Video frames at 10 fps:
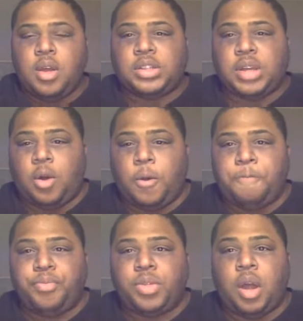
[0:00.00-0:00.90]
So
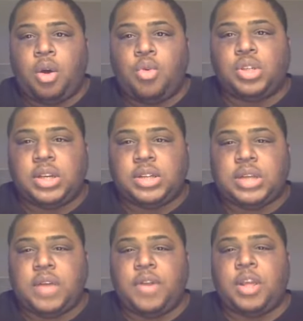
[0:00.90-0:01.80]
the whole
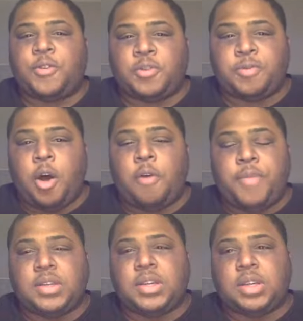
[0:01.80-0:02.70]
gist of it is for small
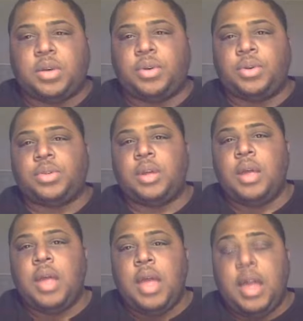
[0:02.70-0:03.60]
business owners,
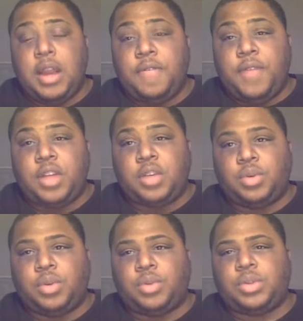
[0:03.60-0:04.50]

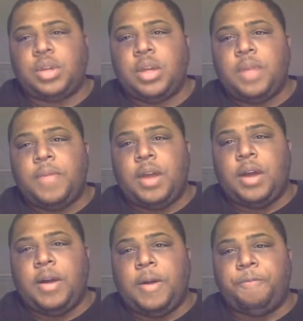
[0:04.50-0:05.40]
individuals,
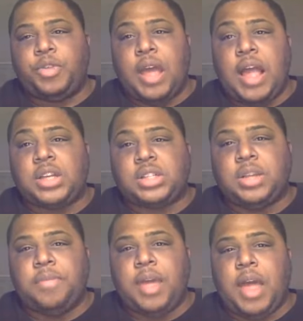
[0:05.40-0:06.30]
to
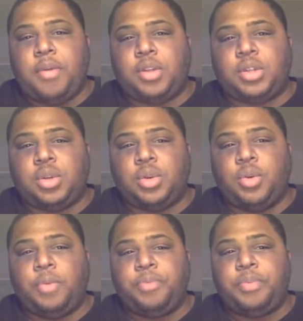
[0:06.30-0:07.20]
actually be able
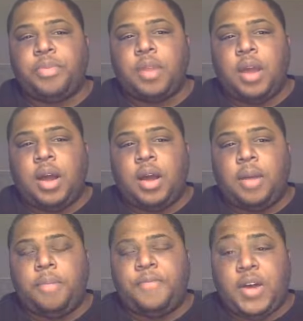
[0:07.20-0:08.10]
to
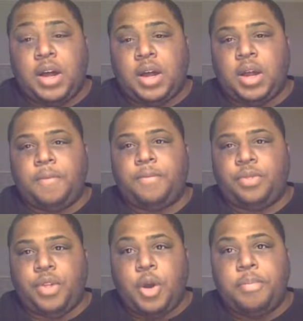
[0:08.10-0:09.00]
fund
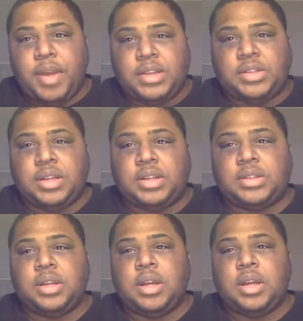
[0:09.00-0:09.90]
their
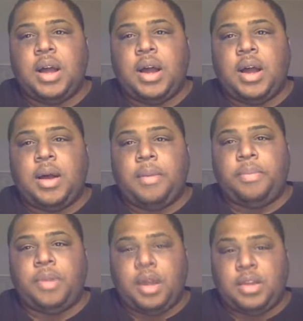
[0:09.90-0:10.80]
business
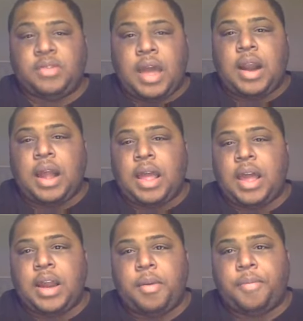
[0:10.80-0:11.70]
and just kind of like an
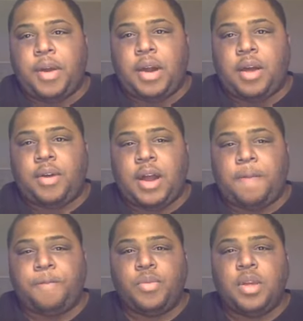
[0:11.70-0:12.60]
economic bailout, right?